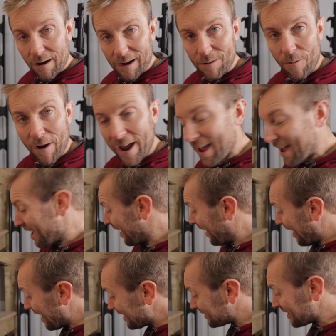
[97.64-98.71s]
go anywhere.
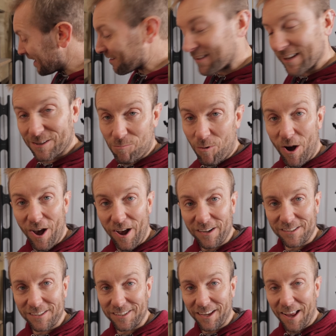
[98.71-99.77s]
Let's see if this
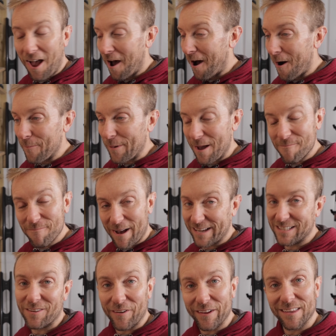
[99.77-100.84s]
works. I'll be
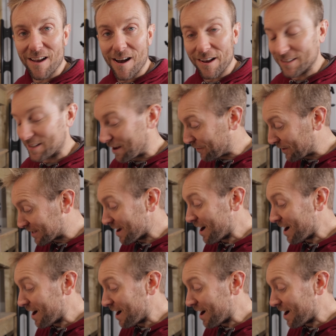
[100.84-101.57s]
amazed if it does. And if it